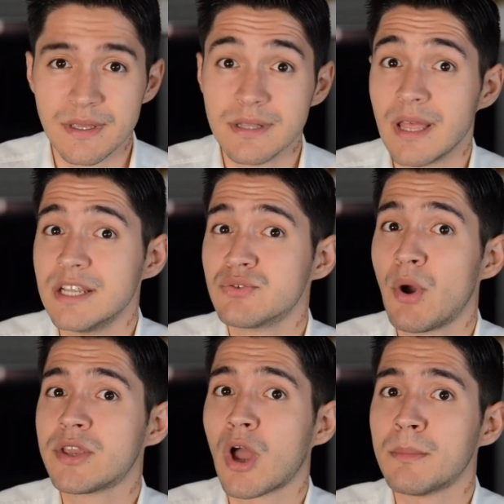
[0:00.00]
That is why
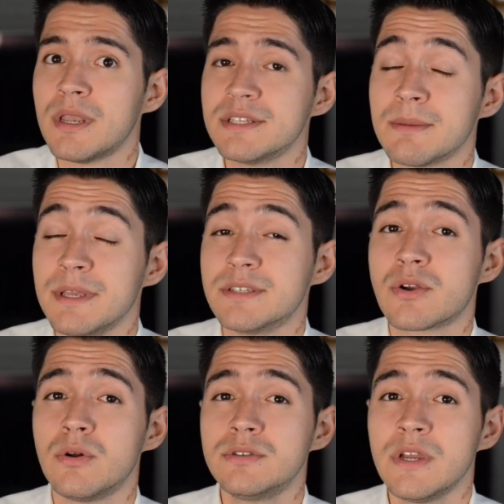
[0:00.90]
communism is
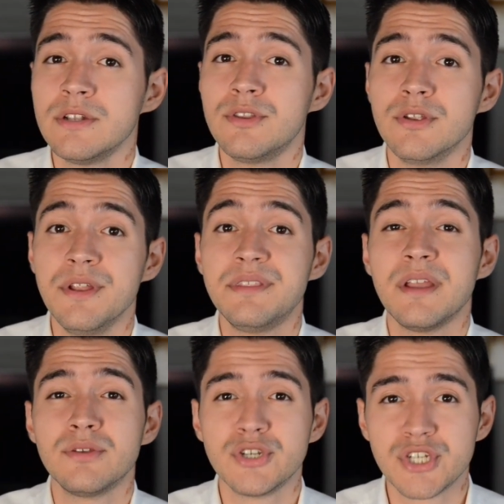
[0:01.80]
called the
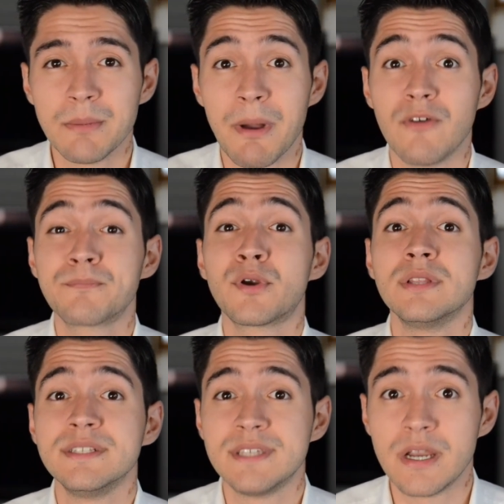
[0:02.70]
dictatorship of
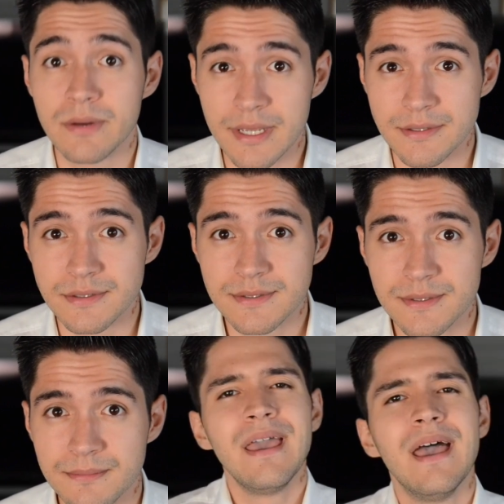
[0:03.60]
proletarians.
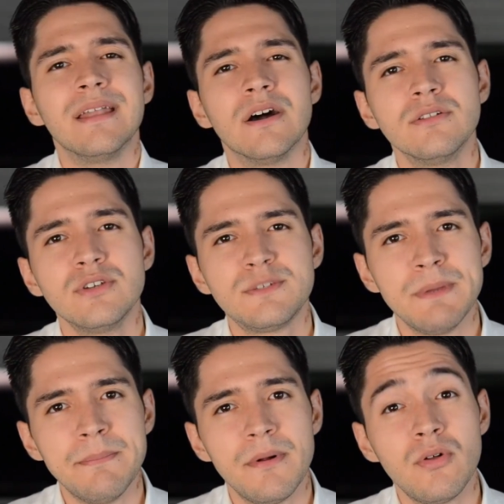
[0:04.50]
And all those
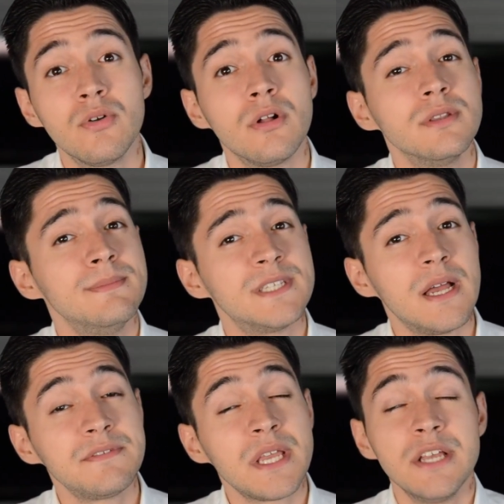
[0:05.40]
people who call
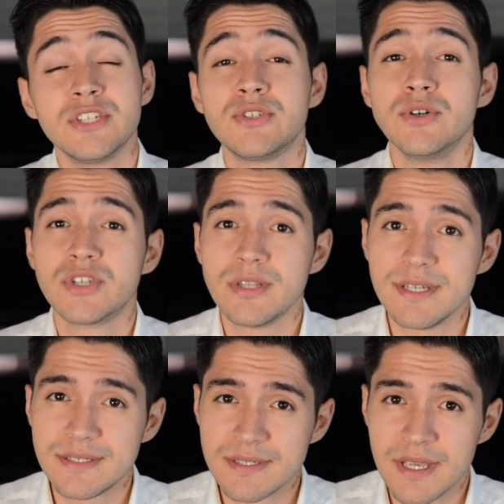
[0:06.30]
themselves
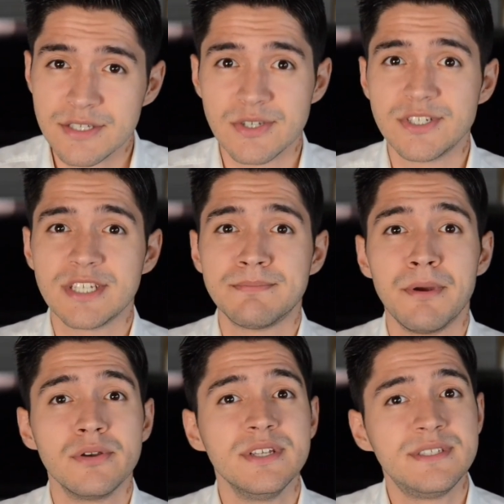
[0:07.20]
socialists, such as
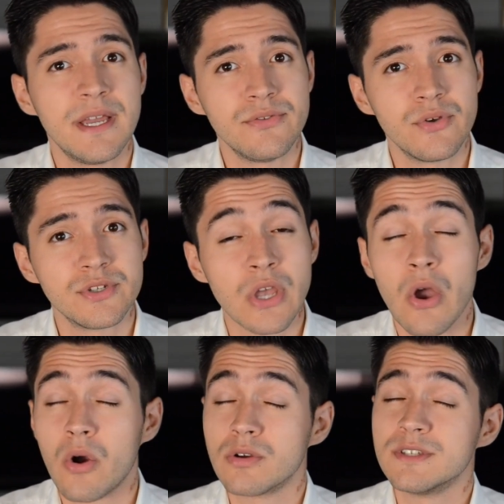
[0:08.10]
Bernie Sanders
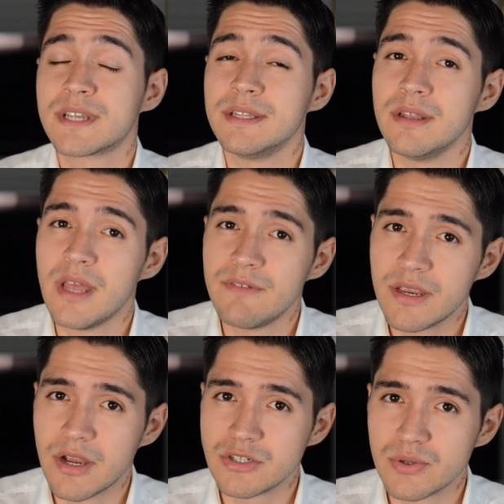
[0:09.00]
or the Scandinavian
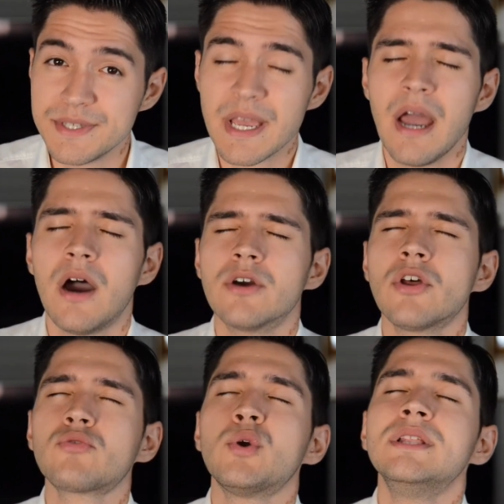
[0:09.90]
countries, are not
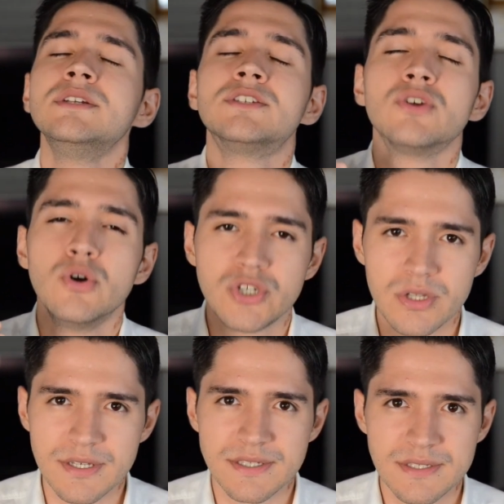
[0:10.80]
really
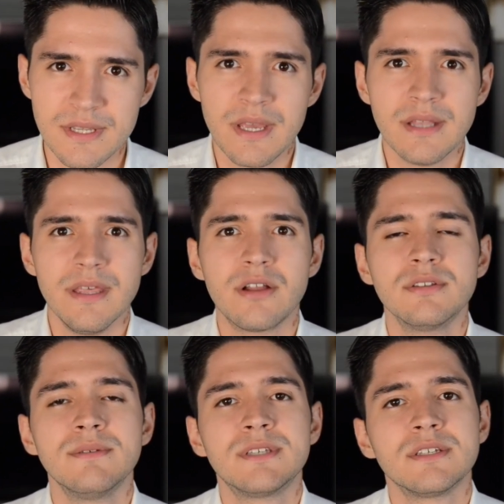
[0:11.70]
socialists. They call
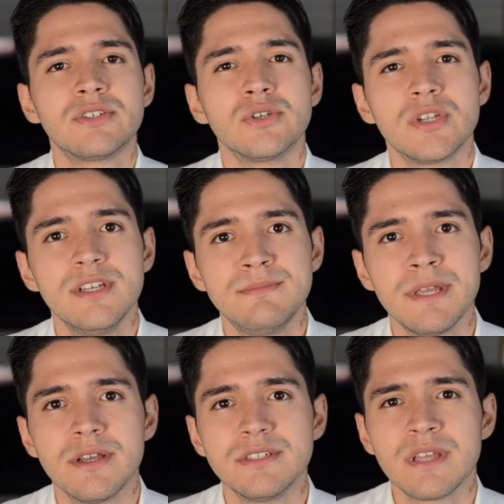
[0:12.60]
themselves socialists
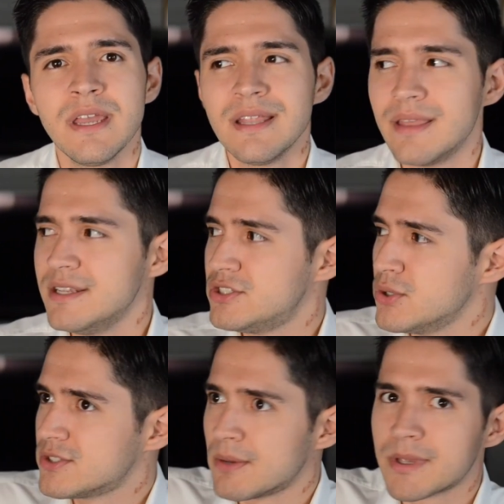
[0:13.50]
because they took
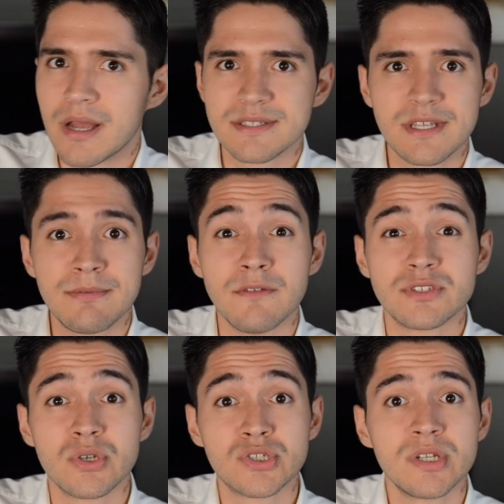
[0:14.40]
some concept of
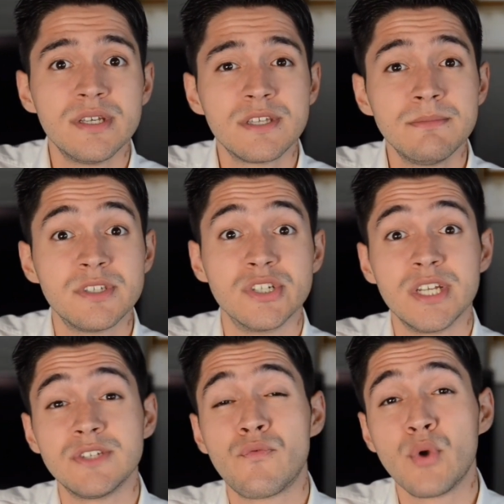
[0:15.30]
socialism, such
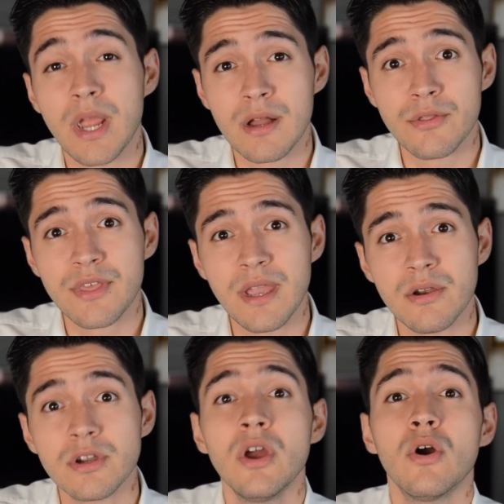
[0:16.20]
as free
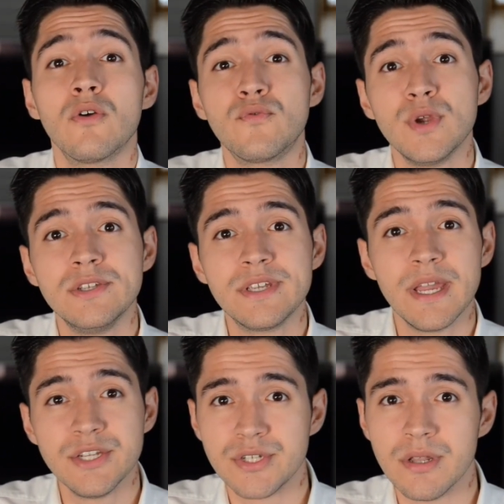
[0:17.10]
healthcare or free
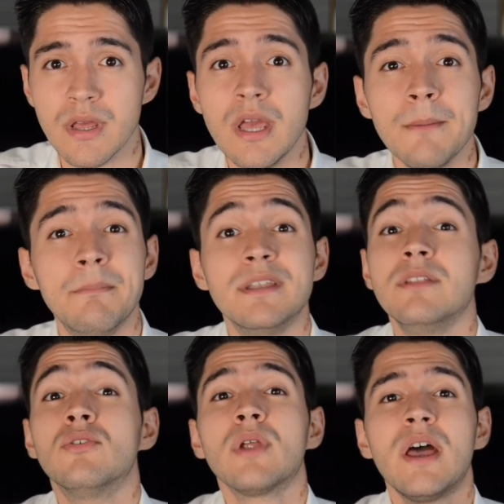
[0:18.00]
education, but they
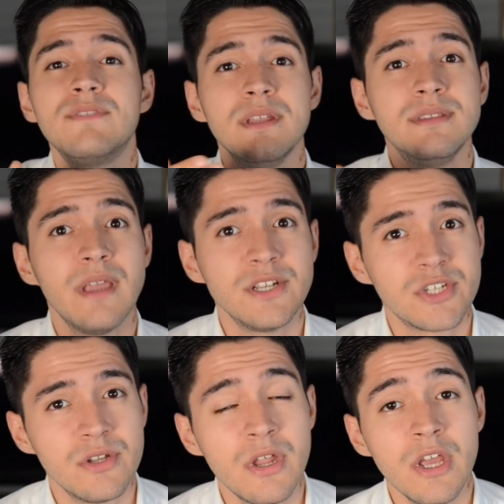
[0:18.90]
don't have the
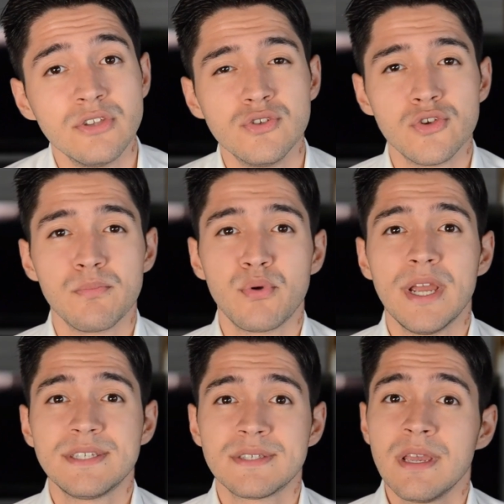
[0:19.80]
intention to
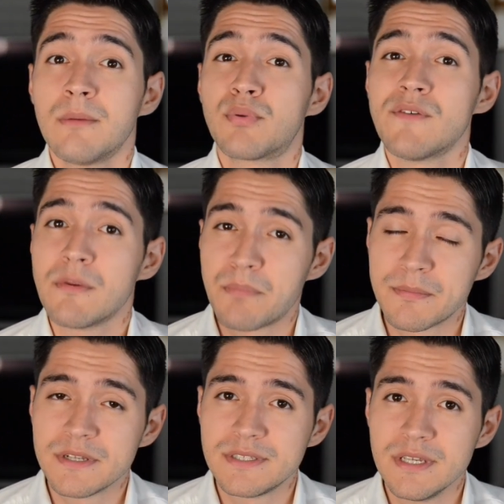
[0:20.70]
suppress private
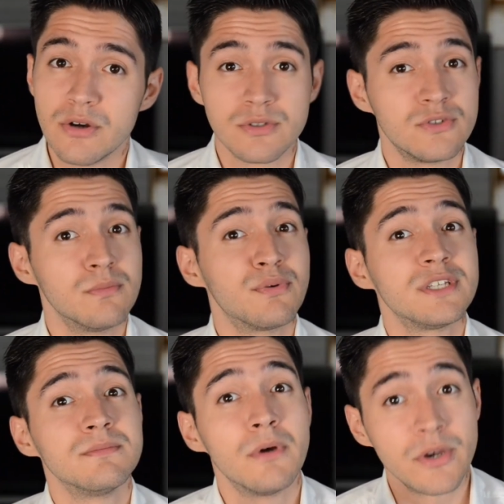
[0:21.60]
property or to
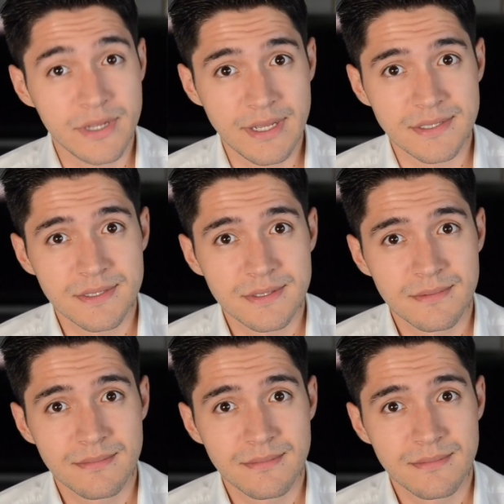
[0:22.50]
suppress markets.